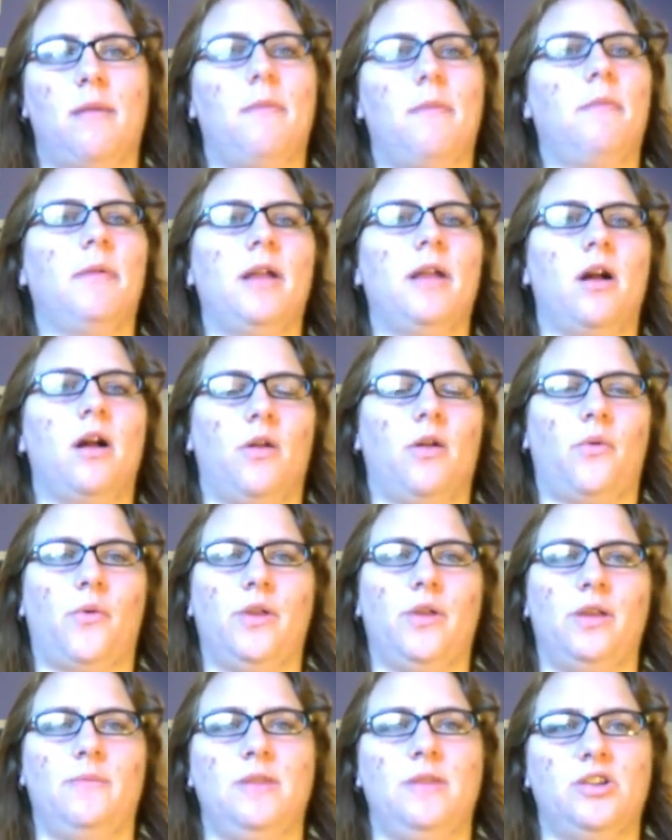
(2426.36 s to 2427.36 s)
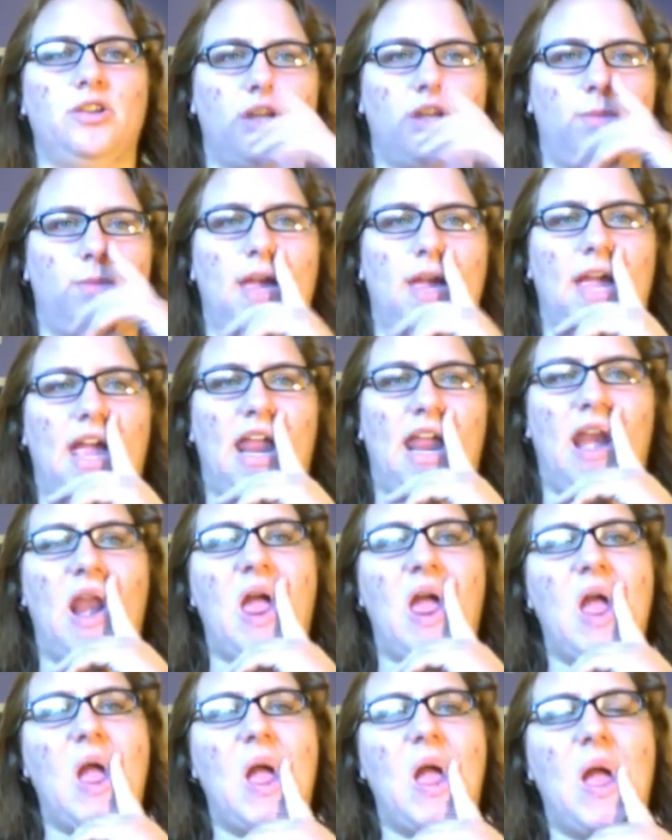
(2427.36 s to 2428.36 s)
are probably all going to be chipping
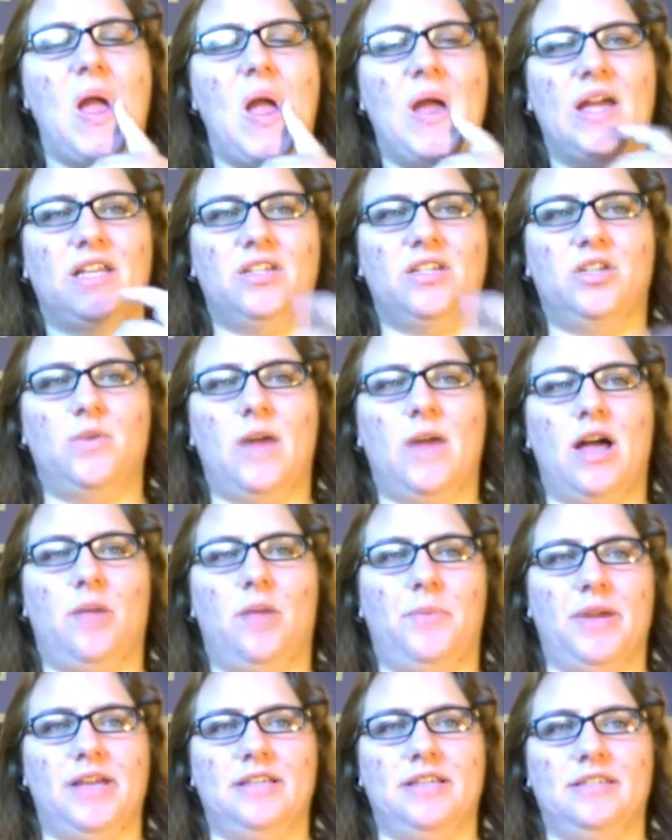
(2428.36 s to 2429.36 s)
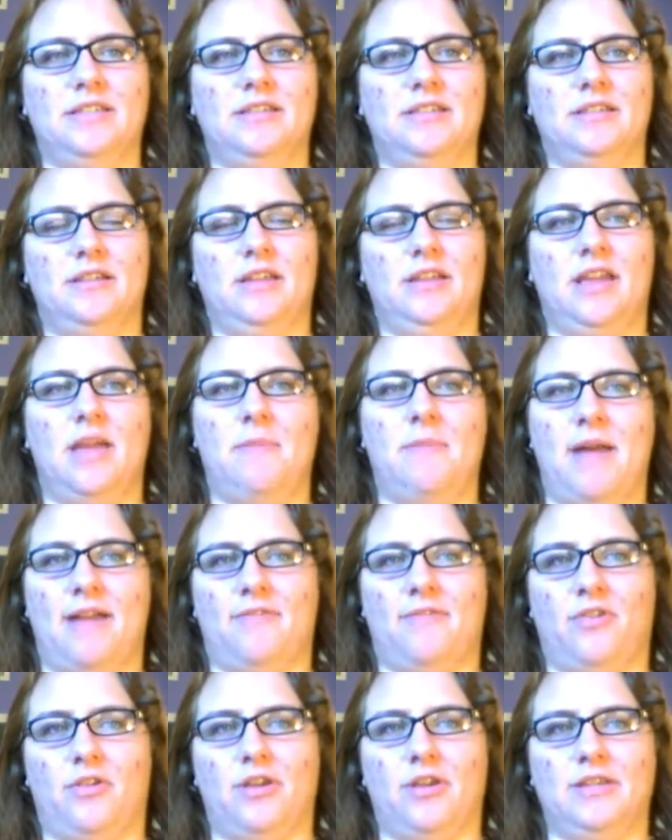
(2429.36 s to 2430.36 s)
in to help us
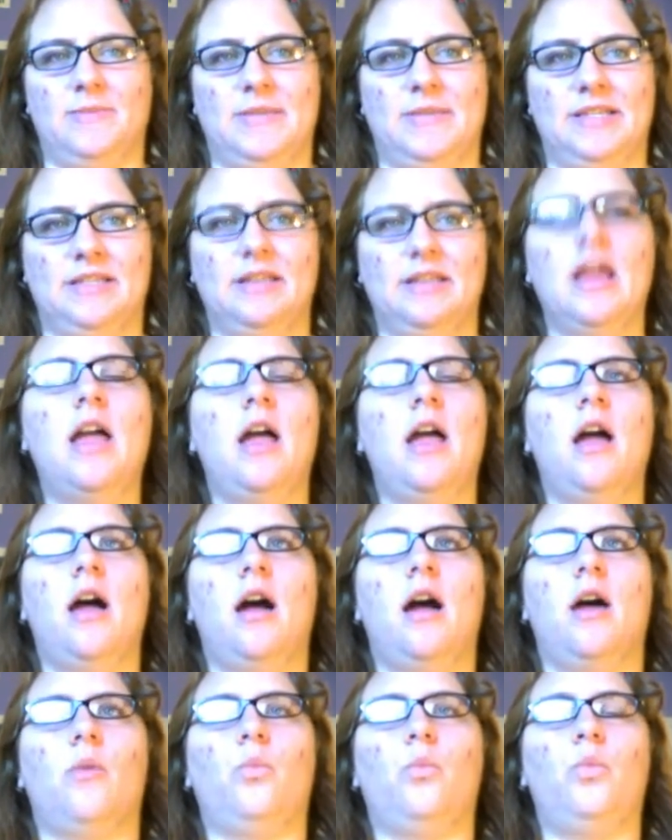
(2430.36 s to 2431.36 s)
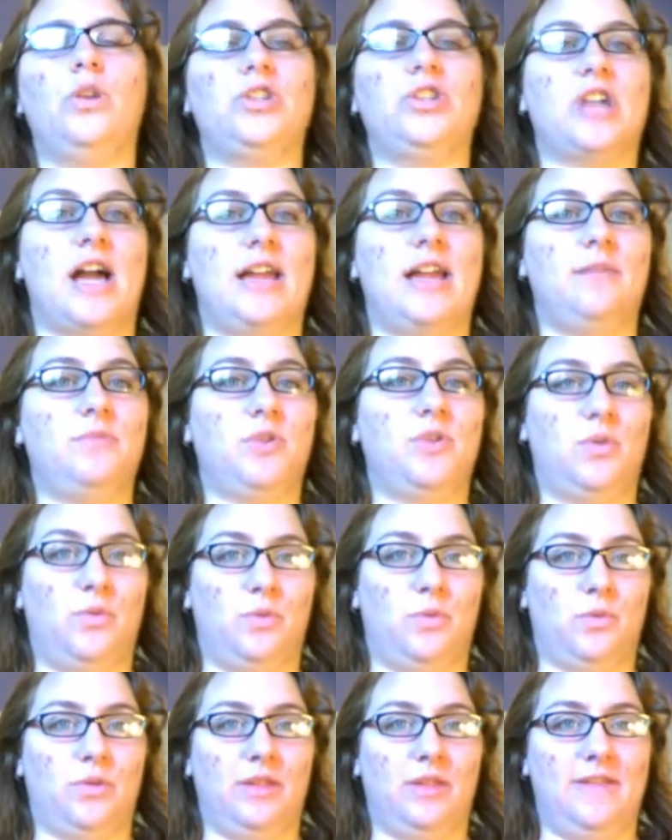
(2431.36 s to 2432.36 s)
get back for Christmas, which I
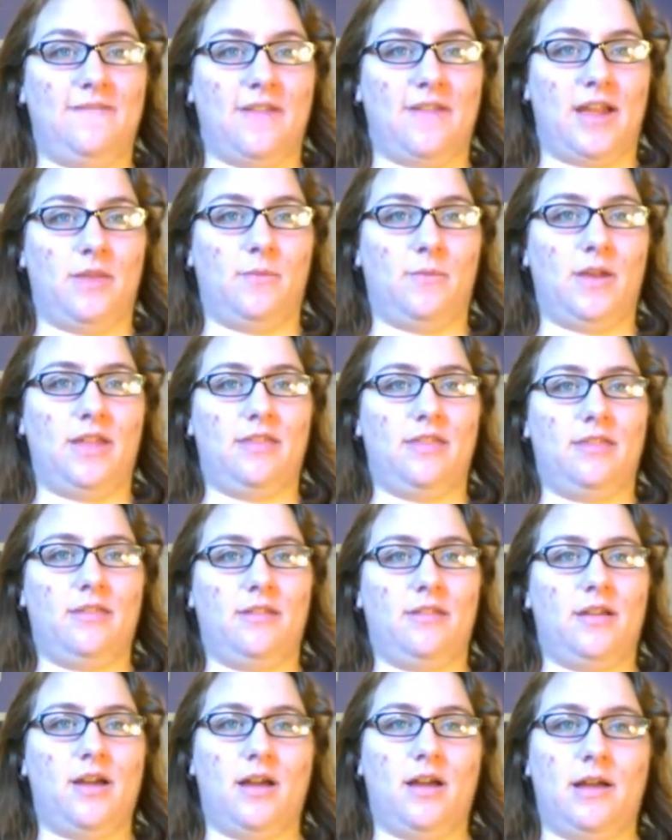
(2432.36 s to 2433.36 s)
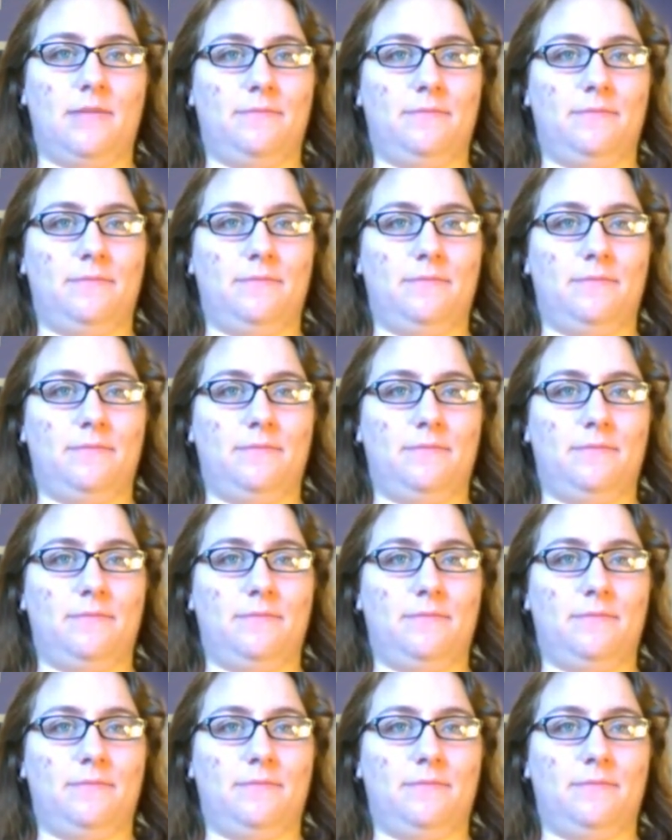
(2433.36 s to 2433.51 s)
am totally fine with.